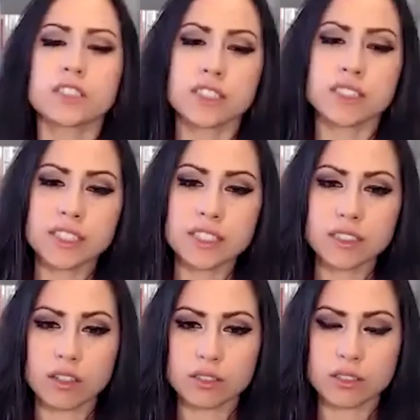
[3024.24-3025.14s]
Does it
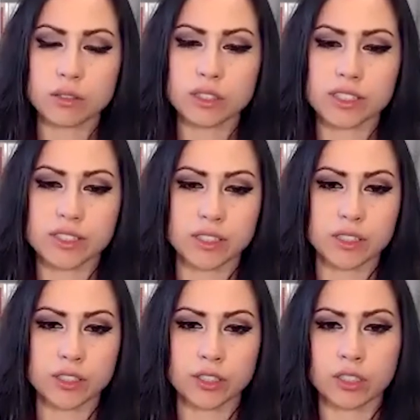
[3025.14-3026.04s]
also
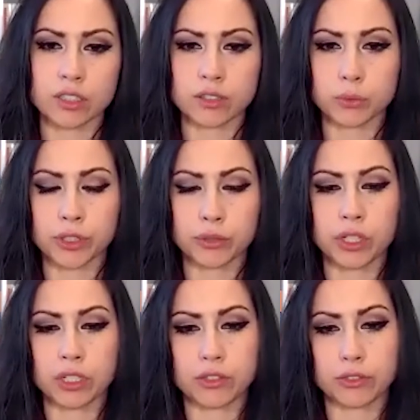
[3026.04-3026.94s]
consider where you
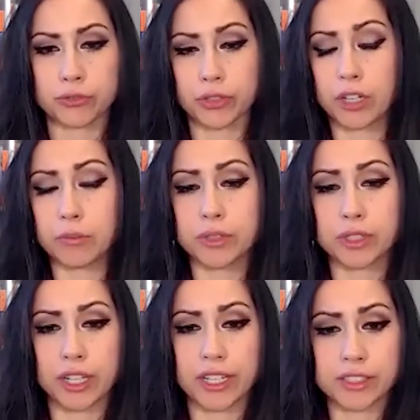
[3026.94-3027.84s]
are from,
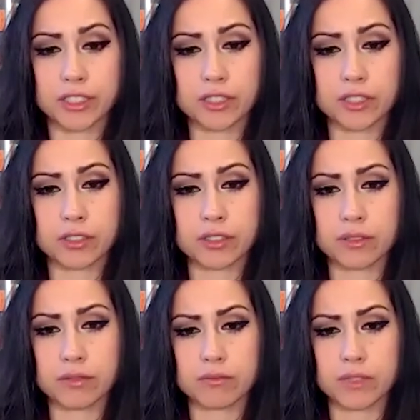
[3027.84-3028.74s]
your ancestors,
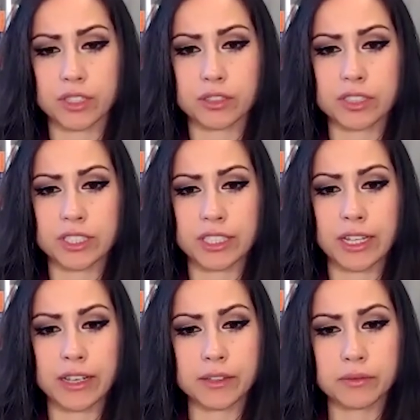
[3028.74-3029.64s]
like your
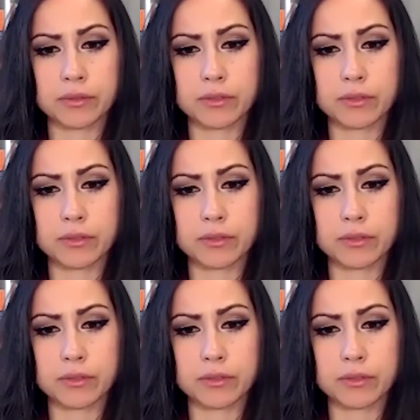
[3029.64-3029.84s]
DNA?